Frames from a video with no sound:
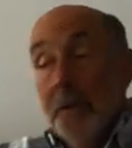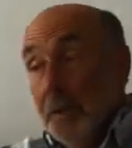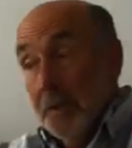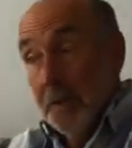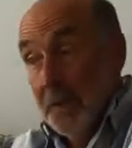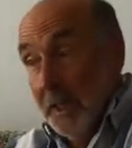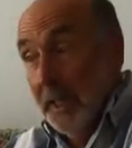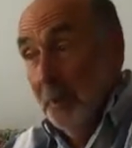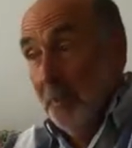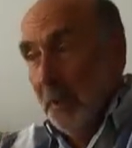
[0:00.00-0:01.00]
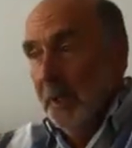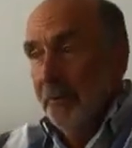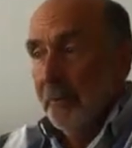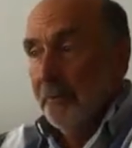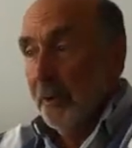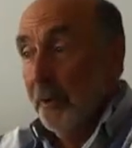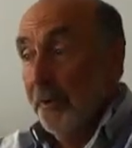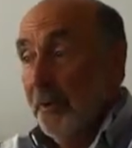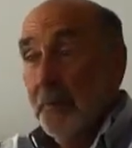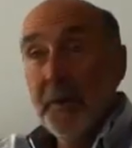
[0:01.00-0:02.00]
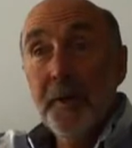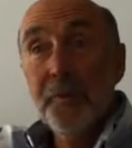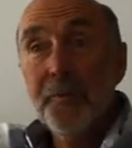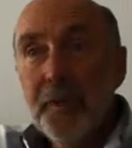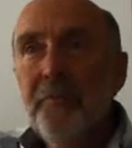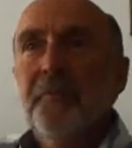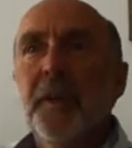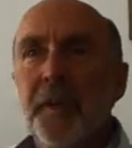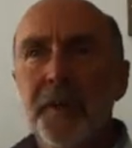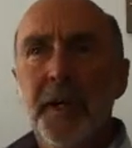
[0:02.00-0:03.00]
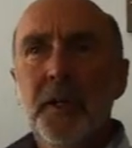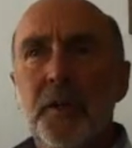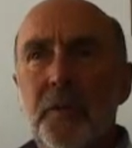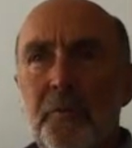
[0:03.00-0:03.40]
it is. It's taken place. I've told someone else. They've validated